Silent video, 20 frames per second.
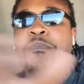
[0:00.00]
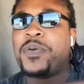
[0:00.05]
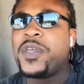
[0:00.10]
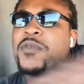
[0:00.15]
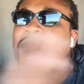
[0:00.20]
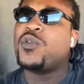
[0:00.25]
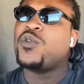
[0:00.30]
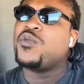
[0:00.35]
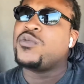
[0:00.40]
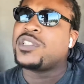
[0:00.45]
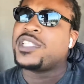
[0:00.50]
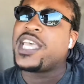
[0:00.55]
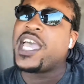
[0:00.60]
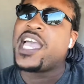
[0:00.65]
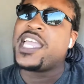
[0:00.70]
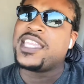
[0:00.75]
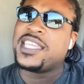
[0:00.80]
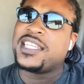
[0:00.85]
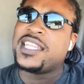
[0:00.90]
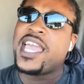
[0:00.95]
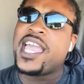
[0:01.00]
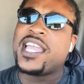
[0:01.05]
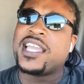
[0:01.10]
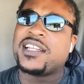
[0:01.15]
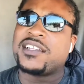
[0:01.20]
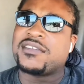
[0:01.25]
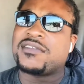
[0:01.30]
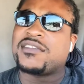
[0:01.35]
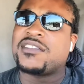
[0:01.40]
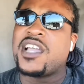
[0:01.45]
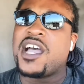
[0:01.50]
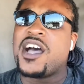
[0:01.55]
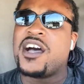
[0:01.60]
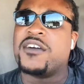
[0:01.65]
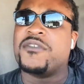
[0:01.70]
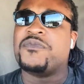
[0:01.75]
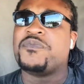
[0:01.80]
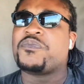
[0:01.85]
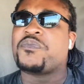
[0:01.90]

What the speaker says: people who tell you negative stuff.